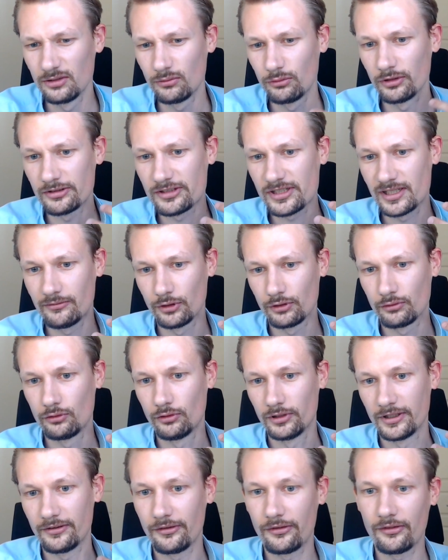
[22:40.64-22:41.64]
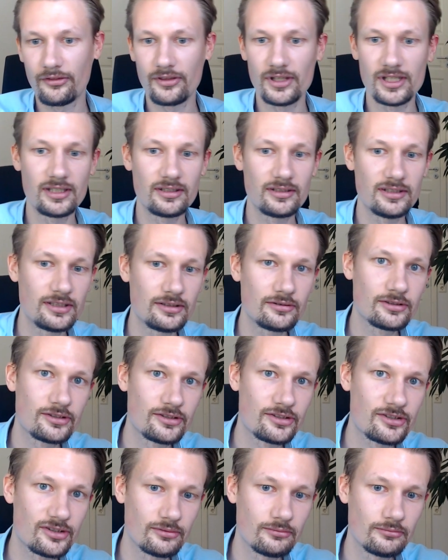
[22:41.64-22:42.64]
We also have what we call a thing
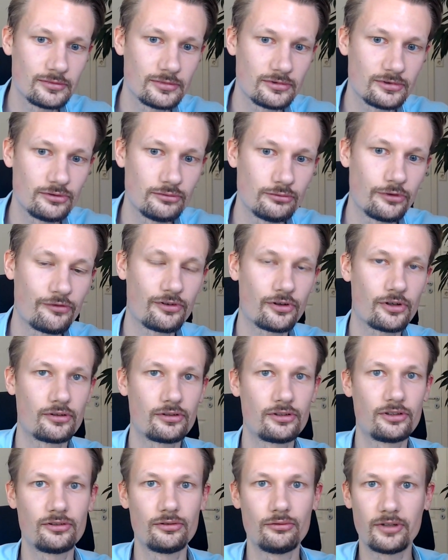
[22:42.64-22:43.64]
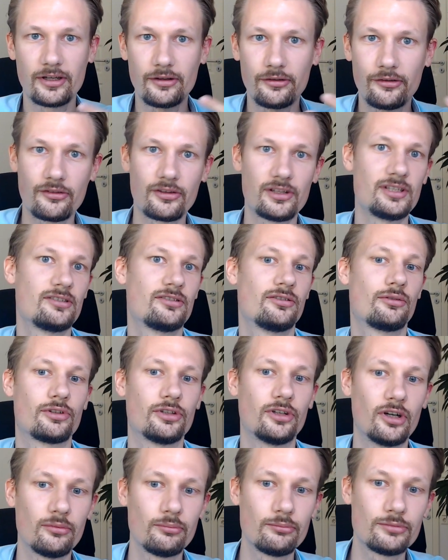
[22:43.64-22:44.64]
ecosystem, referring to a thing or
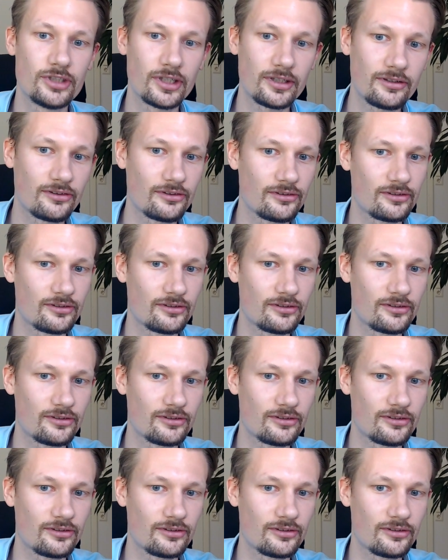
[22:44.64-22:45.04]
an object.